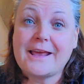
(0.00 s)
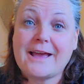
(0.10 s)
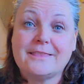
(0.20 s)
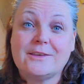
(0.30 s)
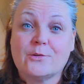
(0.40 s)
I
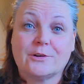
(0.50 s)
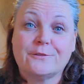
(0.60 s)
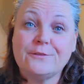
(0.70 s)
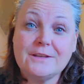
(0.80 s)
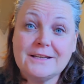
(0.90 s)
had the order
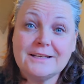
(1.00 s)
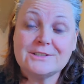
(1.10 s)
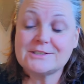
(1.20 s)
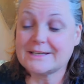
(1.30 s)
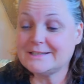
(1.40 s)

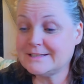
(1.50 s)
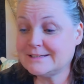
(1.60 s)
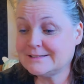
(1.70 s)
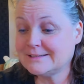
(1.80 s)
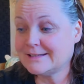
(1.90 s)
finished, I
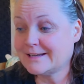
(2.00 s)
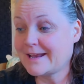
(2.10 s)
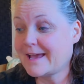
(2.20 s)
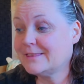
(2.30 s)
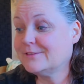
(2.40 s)
didn't. And then I
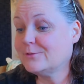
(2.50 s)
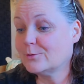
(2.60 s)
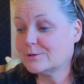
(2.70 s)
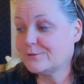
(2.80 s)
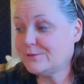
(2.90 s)
had the
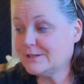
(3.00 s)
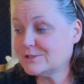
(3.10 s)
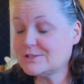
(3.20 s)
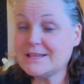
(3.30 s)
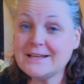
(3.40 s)
order
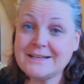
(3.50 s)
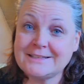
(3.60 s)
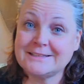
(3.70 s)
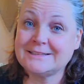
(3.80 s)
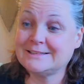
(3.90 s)
finished and then I
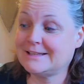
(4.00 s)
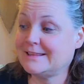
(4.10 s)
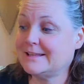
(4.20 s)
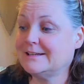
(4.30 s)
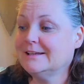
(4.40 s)
didn't.
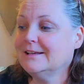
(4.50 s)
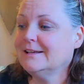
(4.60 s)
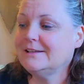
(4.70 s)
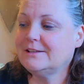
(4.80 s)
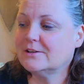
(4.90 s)
And then,
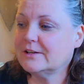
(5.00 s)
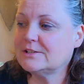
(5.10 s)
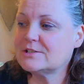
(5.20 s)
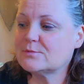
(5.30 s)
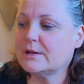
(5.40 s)
you know,
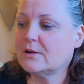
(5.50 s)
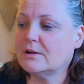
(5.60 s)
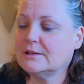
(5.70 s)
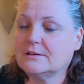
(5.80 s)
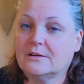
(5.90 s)
it just went
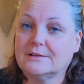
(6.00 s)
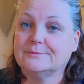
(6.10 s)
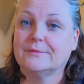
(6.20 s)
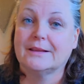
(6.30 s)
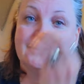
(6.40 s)
on and on.
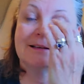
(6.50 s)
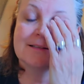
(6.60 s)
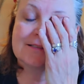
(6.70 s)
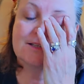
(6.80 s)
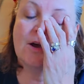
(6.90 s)

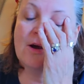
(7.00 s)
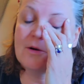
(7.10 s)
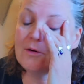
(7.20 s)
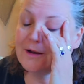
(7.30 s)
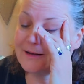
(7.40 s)
So
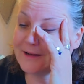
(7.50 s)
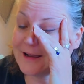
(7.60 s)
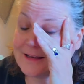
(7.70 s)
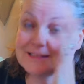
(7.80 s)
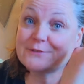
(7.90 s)

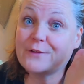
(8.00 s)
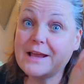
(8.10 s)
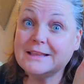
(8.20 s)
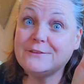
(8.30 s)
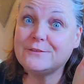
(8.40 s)
it's
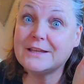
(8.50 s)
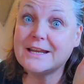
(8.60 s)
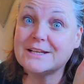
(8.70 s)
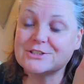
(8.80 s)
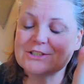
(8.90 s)
finally
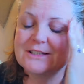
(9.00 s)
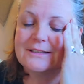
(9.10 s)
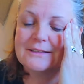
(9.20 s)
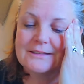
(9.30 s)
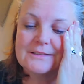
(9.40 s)
finished.
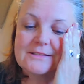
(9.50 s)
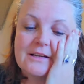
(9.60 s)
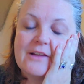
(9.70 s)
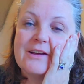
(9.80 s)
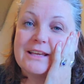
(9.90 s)
So
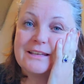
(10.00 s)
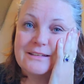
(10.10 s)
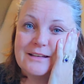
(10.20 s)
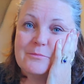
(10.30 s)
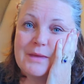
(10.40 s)
now I
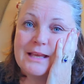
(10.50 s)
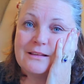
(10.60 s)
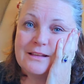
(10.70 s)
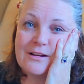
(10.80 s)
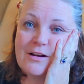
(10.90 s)
can
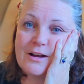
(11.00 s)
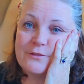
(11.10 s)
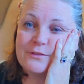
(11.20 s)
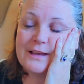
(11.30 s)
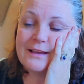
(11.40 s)
mail it
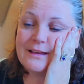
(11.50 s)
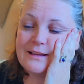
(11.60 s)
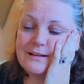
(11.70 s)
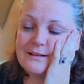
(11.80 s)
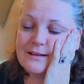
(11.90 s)
off.
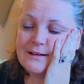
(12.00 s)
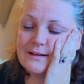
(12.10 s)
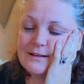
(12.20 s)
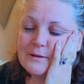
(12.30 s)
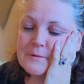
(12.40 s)
And
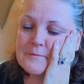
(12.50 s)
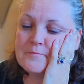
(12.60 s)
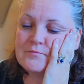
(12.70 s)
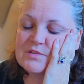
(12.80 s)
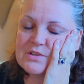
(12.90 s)

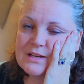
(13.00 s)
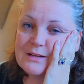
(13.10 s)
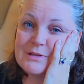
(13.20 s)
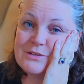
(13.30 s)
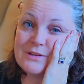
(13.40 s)
so I'm going
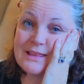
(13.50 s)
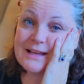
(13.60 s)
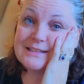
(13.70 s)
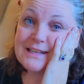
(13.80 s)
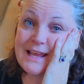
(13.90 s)
to be doing
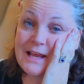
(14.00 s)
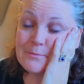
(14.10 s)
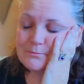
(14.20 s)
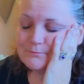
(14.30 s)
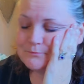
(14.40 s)
that today.